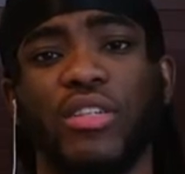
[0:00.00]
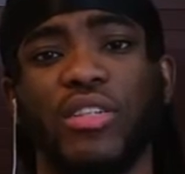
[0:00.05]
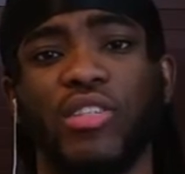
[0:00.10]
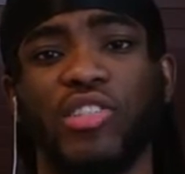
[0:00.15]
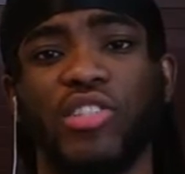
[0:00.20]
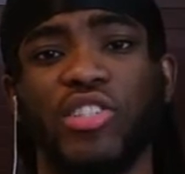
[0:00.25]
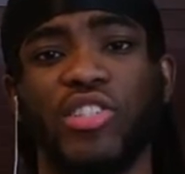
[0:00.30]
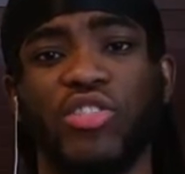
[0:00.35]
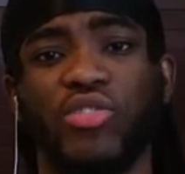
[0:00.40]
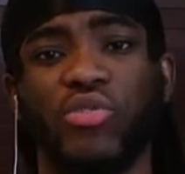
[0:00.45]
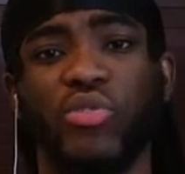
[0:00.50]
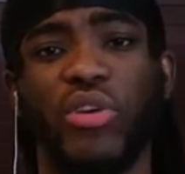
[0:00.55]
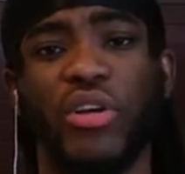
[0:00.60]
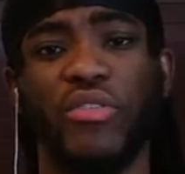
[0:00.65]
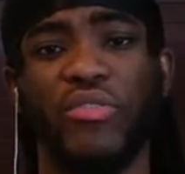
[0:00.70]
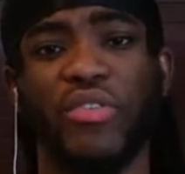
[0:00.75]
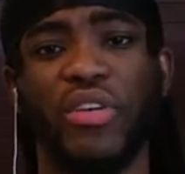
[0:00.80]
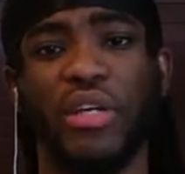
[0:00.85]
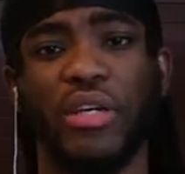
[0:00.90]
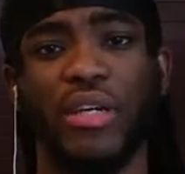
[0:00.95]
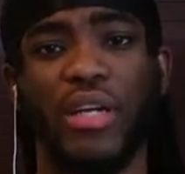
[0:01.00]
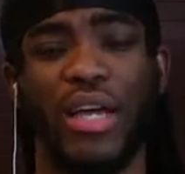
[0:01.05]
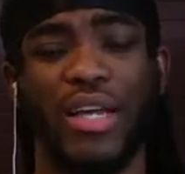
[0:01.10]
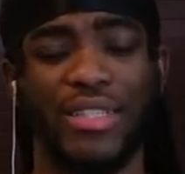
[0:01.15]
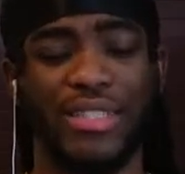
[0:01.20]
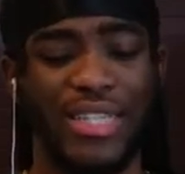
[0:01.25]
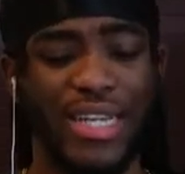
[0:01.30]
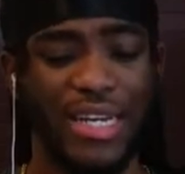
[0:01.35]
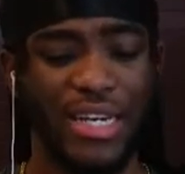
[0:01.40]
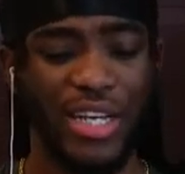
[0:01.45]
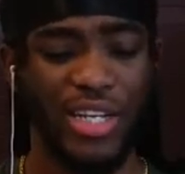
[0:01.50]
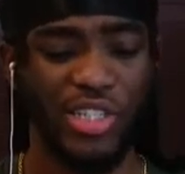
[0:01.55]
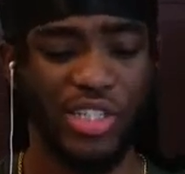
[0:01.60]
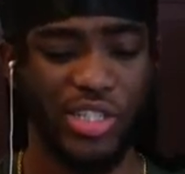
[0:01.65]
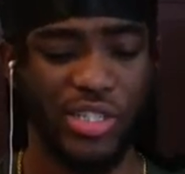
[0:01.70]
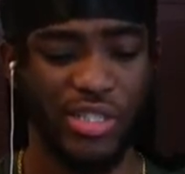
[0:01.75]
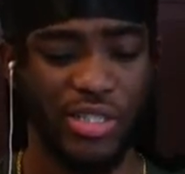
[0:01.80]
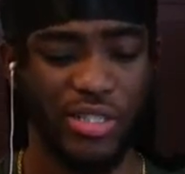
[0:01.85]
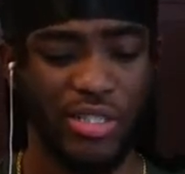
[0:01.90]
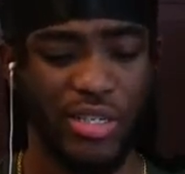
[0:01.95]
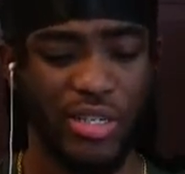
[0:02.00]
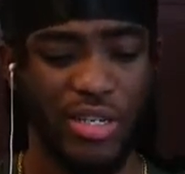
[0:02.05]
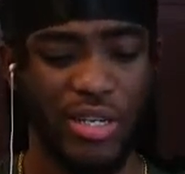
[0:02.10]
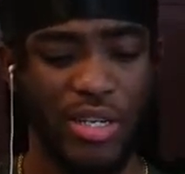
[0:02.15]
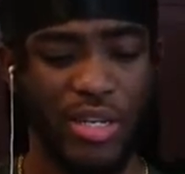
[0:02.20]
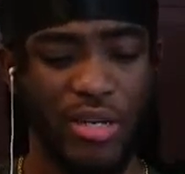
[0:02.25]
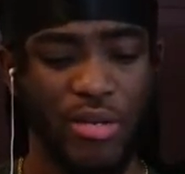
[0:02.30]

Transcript: Because she's 3 feet and 10 inches.